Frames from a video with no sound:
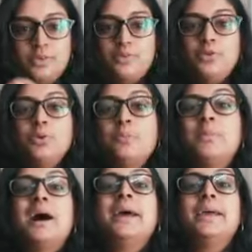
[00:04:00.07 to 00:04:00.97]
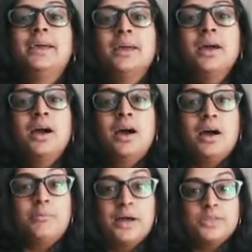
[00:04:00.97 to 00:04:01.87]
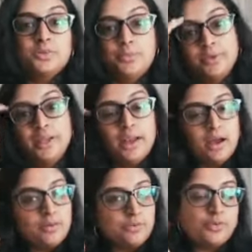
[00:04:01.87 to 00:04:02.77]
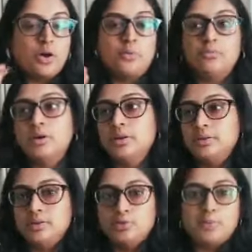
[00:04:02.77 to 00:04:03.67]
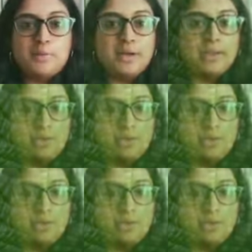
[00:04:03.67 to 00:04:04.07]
if you buy a bunch of pudina from the supermarket